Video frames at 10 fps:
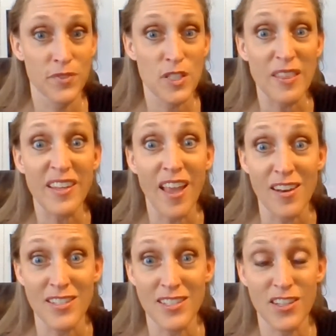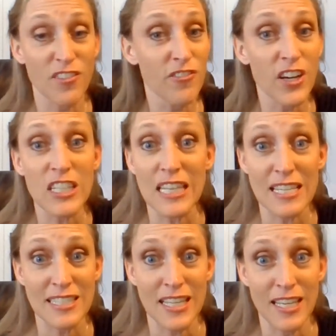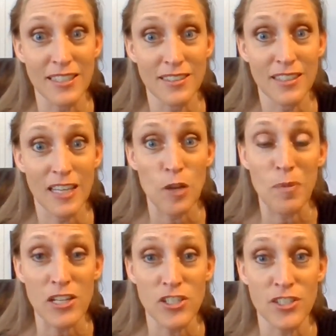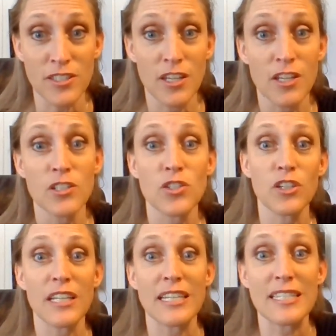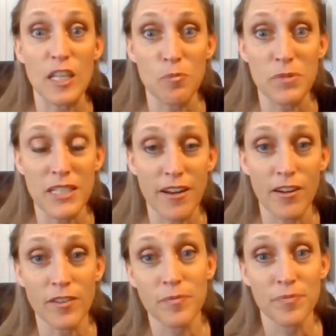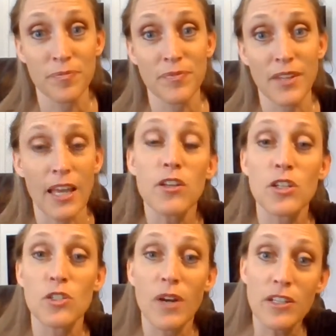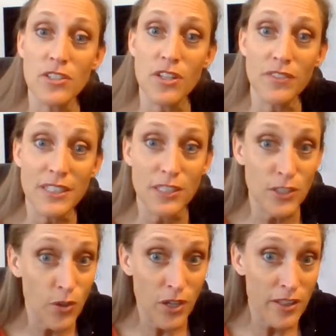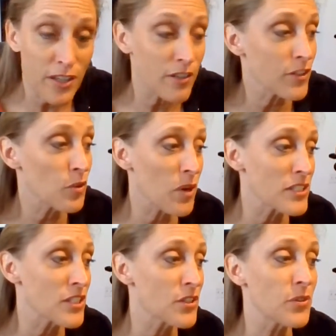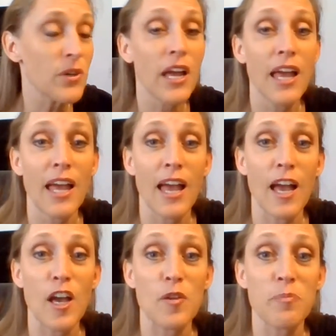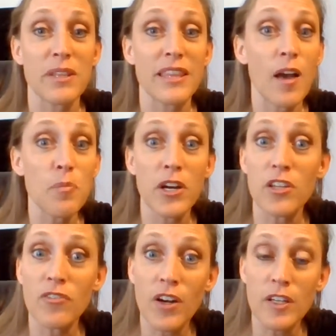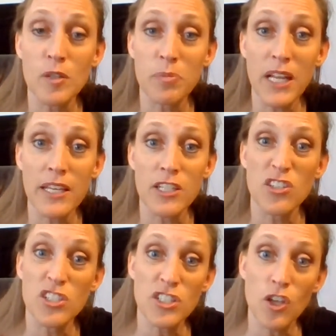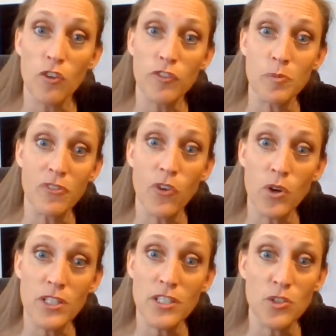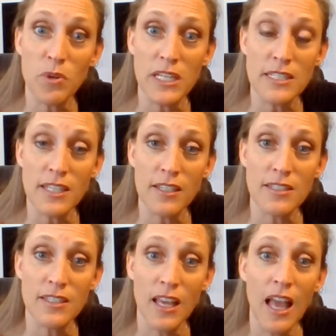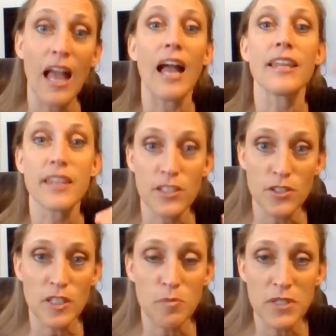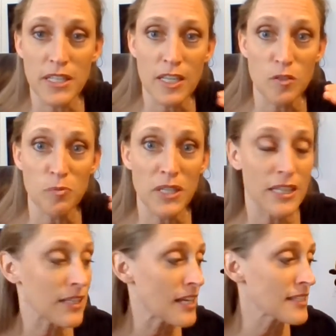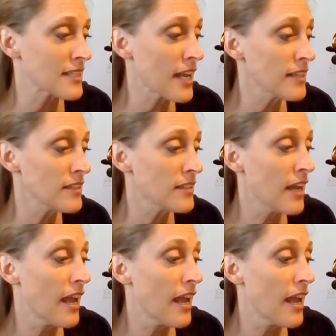It's at the end, their very last line. It matches. So you're going to skip to there. Okay, you can write yourself a little note on there if you want to. But that part you've already played, and you just go from 4 to 26, and then you skip to the end and play the last line.